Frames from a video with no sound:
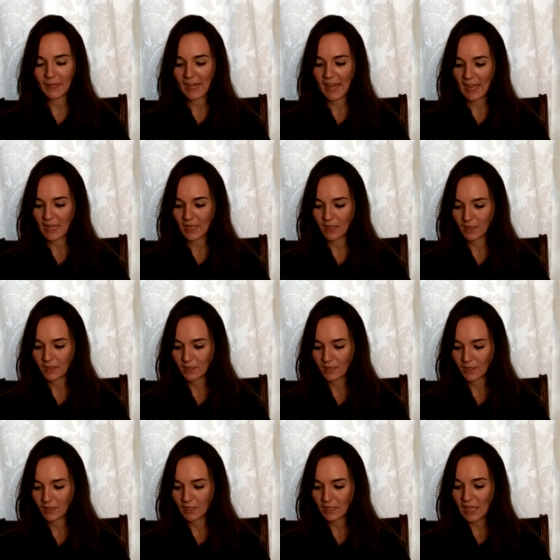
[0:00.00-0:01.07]
Clay.
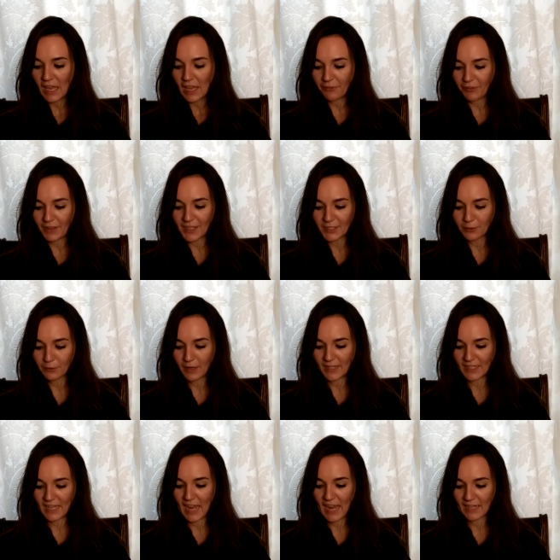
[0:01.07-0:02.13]
If he's
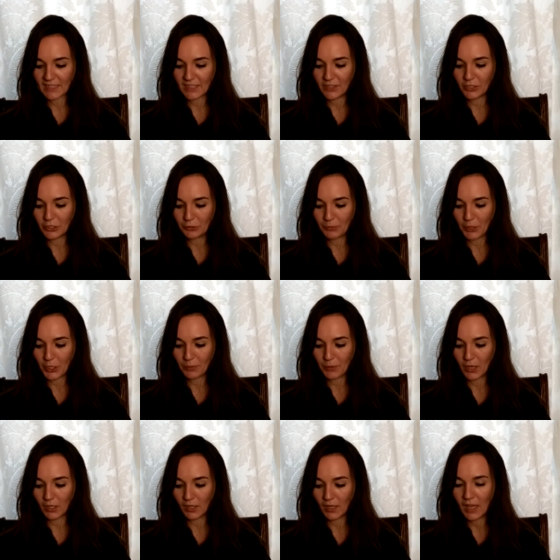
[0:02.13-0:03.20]
already hacked into your
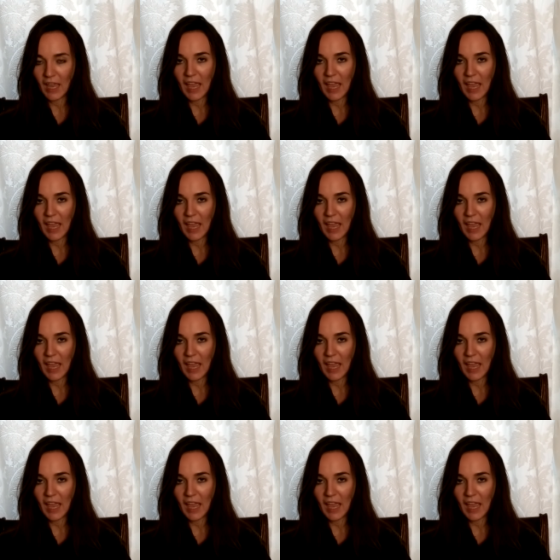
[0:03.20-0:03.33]
mobile